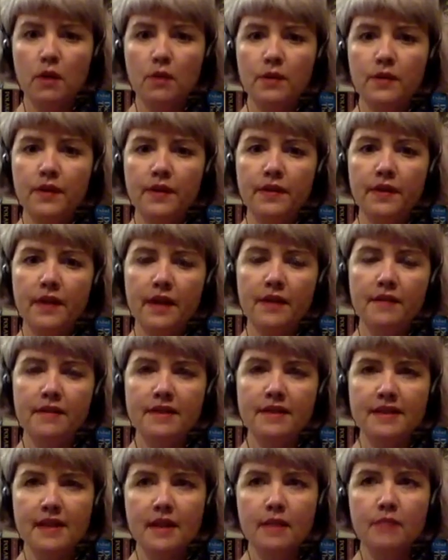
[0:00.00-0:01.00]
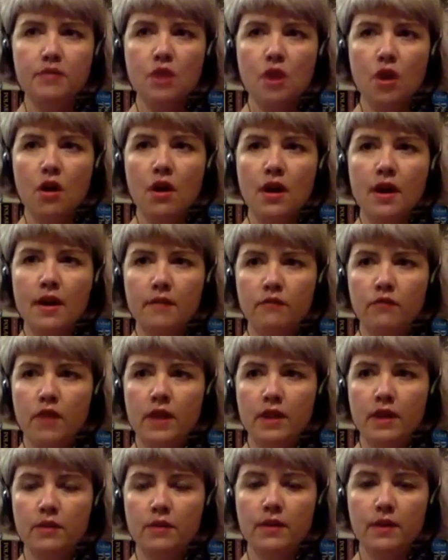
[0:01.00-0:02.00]
But then at the same time,
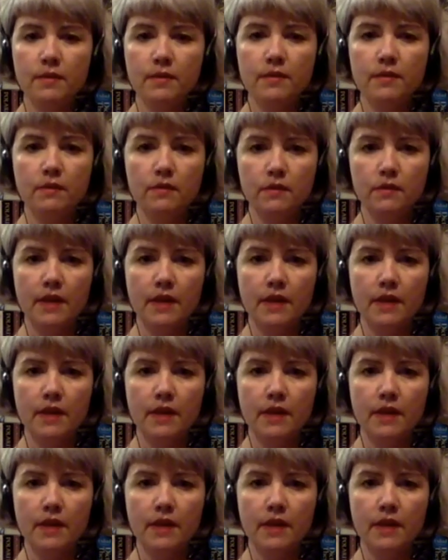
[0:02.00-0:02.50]
running within